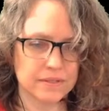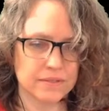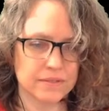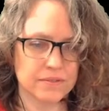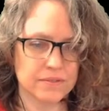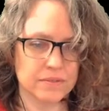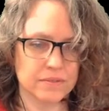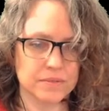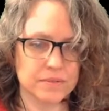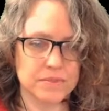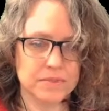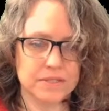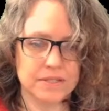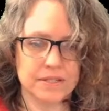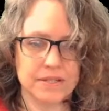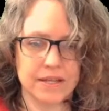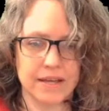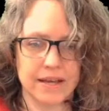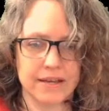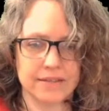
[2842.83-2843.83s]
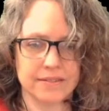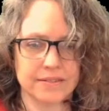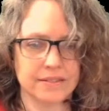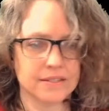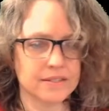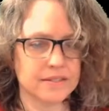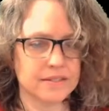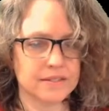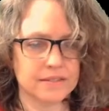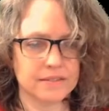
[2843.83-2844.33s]
So I'm just gonna ask
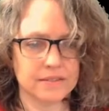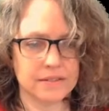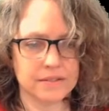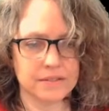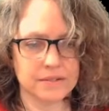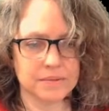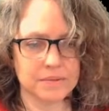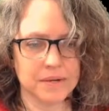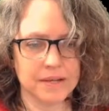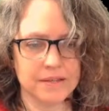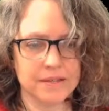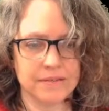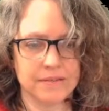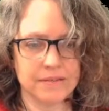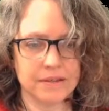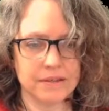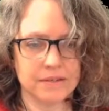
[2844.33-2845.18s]
it, because otherwise